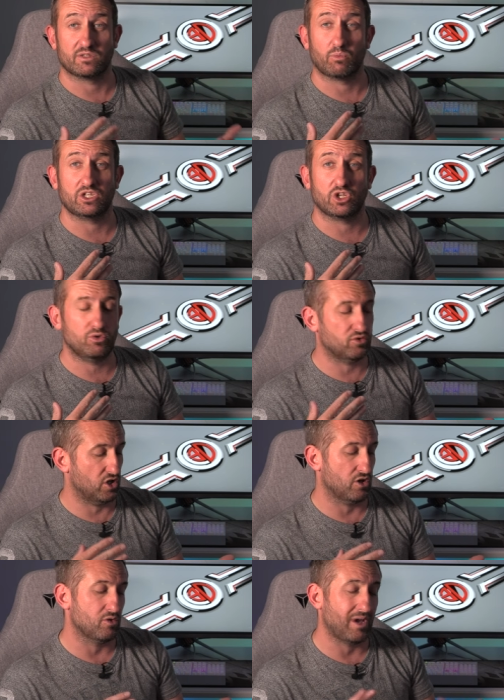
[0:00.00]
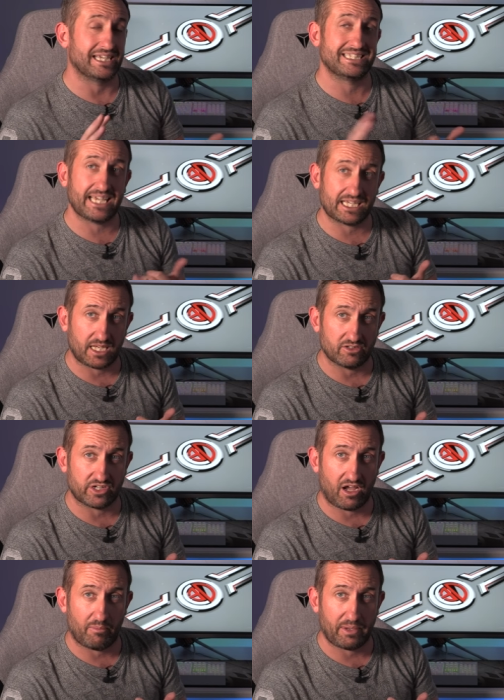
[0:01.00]
And we do a
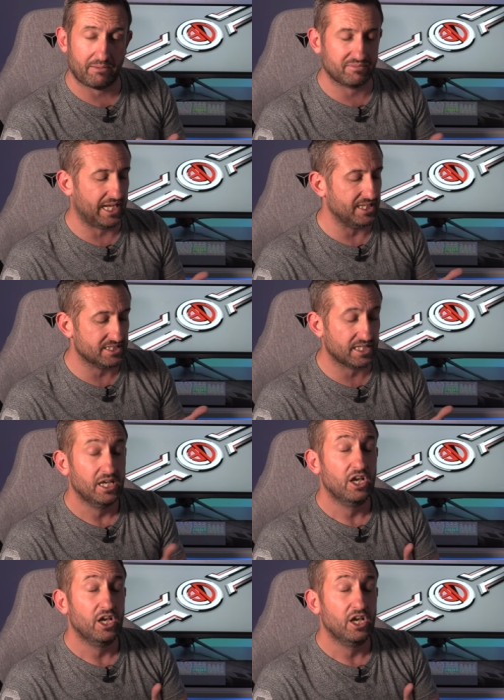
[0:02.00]
600 RPM test,